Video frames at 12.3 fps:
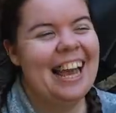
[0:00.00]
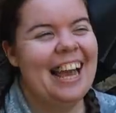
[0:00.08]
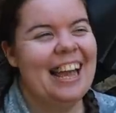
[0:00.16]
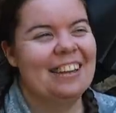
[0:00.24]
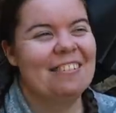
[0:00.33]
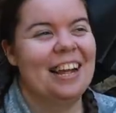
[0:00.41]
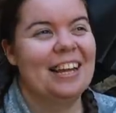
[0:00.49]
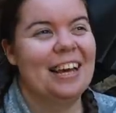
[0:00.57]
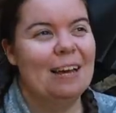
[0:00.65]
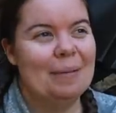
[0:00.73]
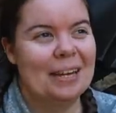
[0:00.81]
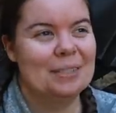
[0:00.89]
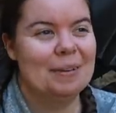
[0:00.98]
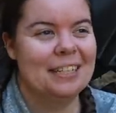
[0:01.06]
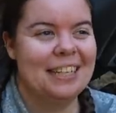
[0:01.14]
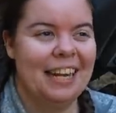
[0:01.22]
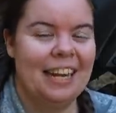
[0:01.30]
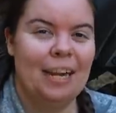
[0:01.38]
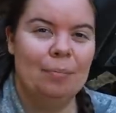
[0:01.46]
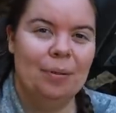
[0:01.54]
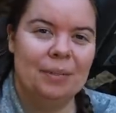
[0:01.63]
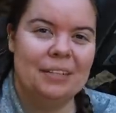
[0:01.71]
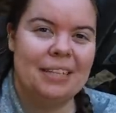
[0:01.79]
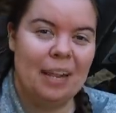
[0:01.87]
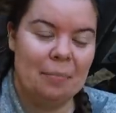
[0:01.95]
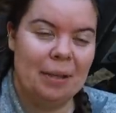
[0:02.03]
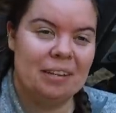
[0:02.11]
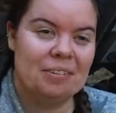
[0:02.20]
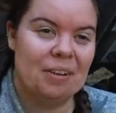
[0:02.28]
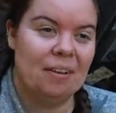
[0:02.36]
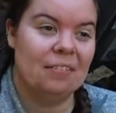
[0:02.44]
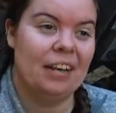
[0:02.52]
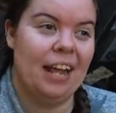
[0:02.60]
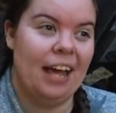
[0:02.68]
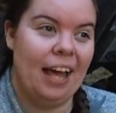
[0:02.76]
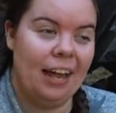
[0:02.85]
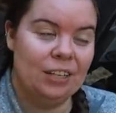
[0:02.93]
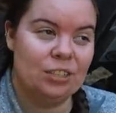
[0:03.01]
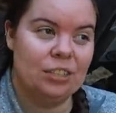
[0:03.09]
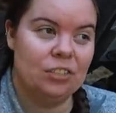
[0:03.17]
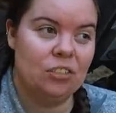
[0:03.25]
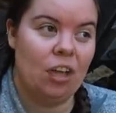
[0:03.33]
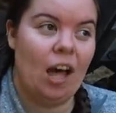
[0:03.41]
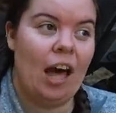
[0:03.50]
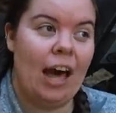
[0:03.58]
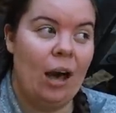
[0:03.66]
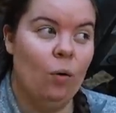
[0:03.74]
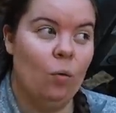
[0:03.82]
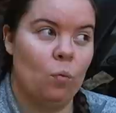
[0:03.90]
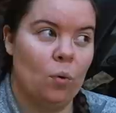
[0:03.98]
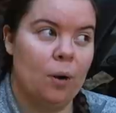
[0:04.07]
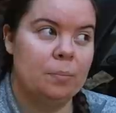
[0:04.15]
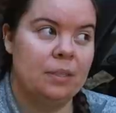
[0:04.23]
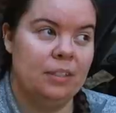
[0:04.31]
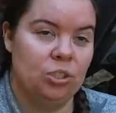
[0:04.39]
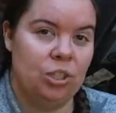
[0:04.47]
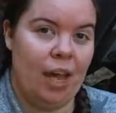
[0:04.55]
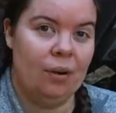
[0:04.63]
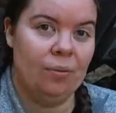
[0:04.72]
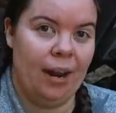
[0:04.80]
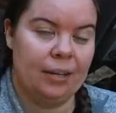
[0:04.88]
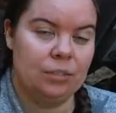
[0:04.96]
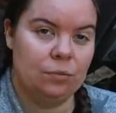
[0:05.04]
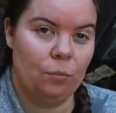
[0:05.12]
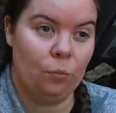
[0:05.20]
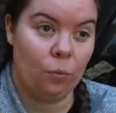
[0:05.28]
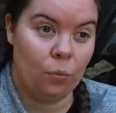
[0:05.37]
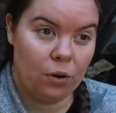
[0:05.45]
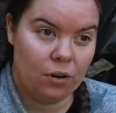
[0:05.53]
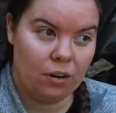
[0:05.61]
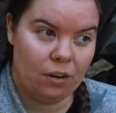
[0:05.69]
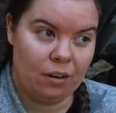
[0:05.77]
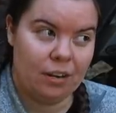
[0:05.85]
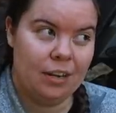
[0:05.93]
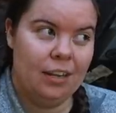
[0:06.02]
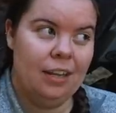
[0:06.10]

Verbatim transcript: And when I got back to Montana and I pulled the saddlebags off and I actually saw how warped the shad racks were,